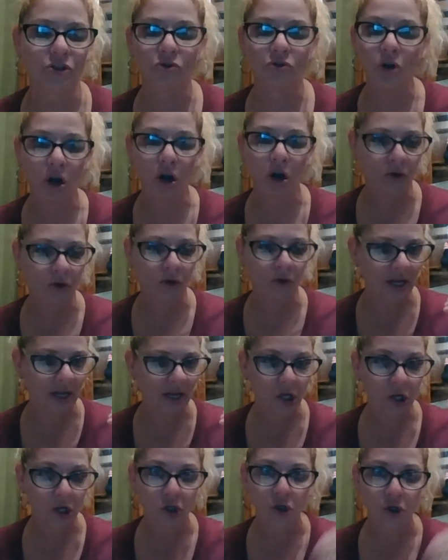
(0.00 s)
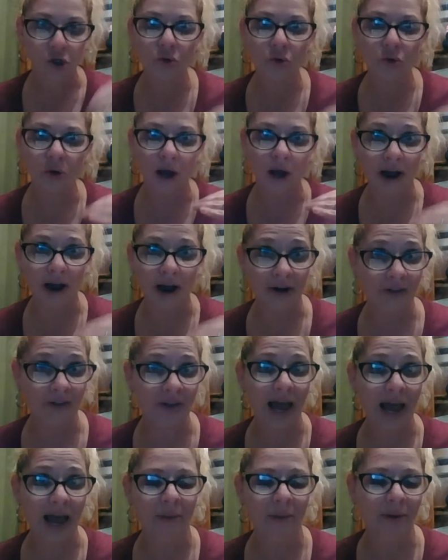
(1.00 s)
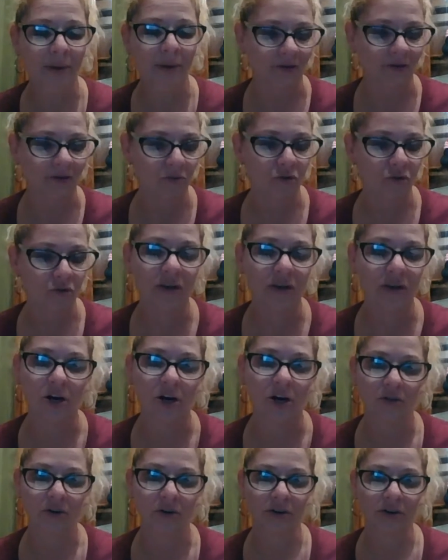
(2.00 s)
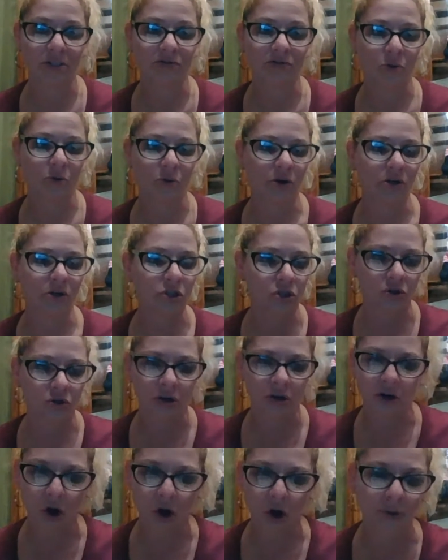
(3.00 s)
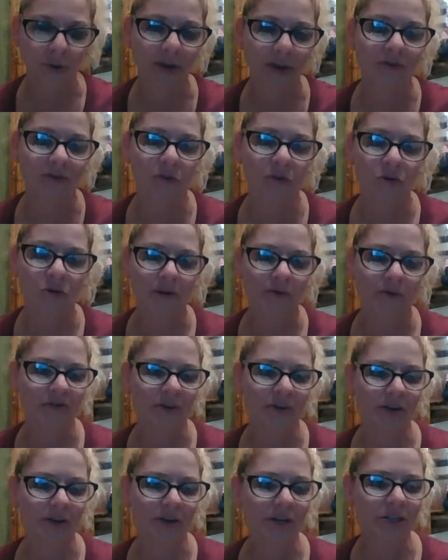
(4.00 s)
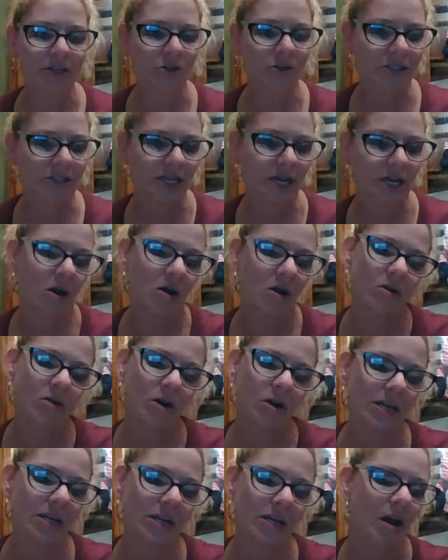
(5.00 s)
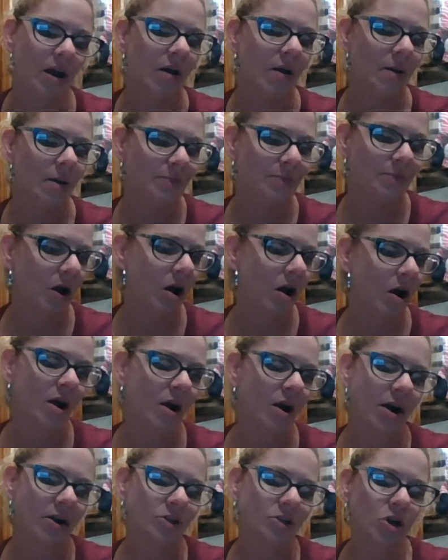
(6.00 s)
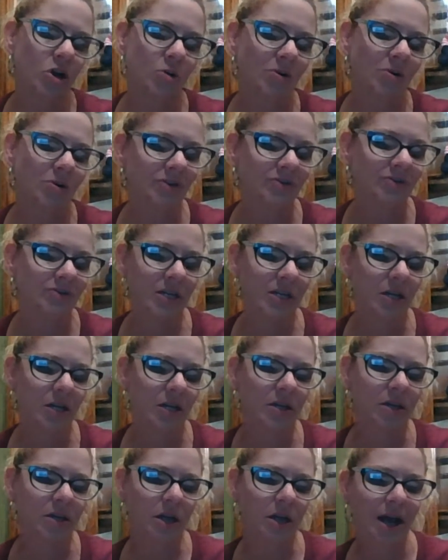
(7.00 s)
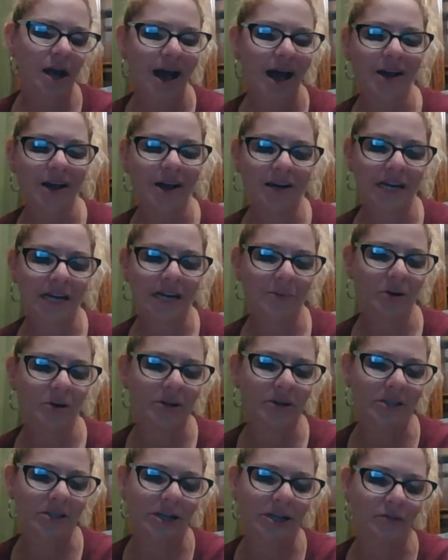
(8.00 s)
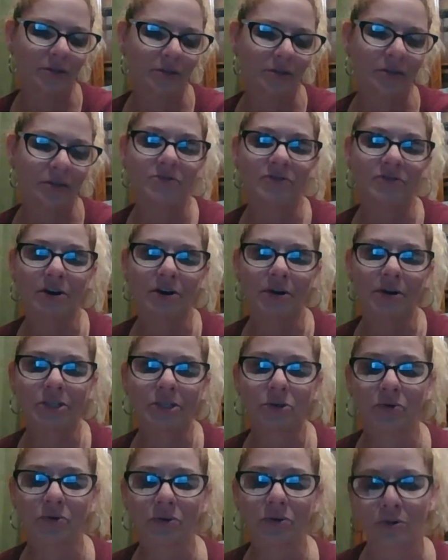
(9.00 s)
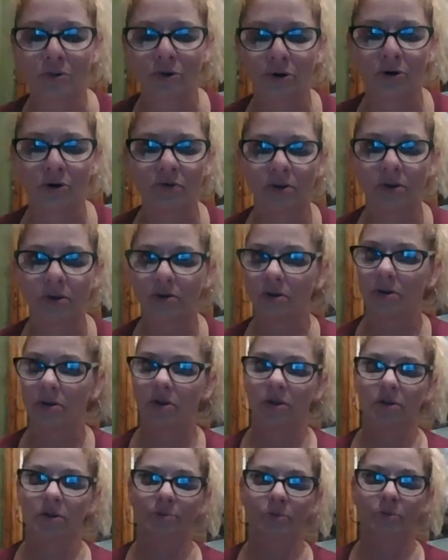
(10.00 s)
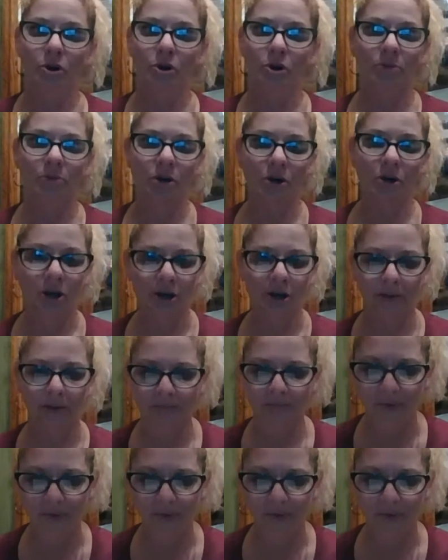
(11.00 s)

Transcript: You know that you are in the habit of moving it over to this folder. So you can open that folder up for fundraiser and say, oh, look, yeah, on October 15th, I got an email that said that this fundraiser was approved. Boom, you're good.